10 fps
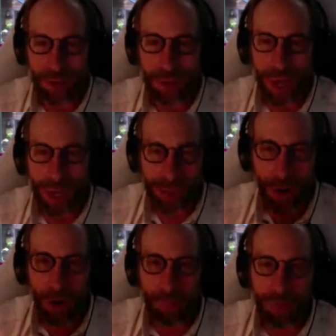You can't
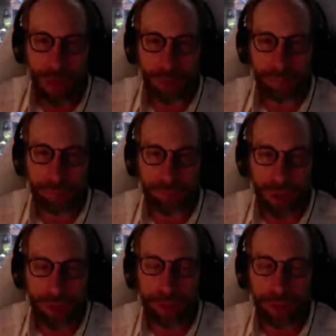get all of that for
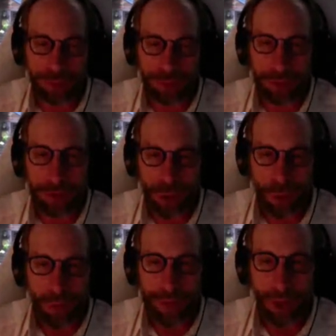nothing
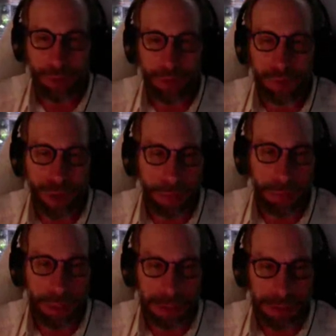without
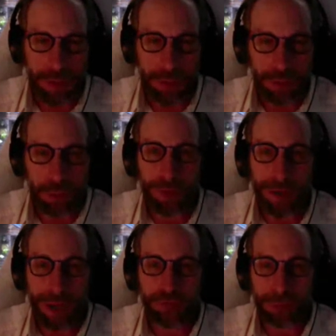some
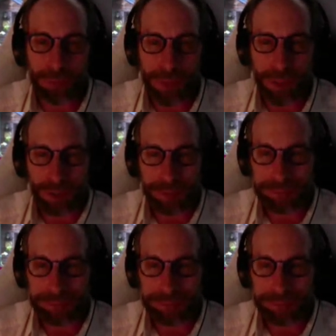supernatural being.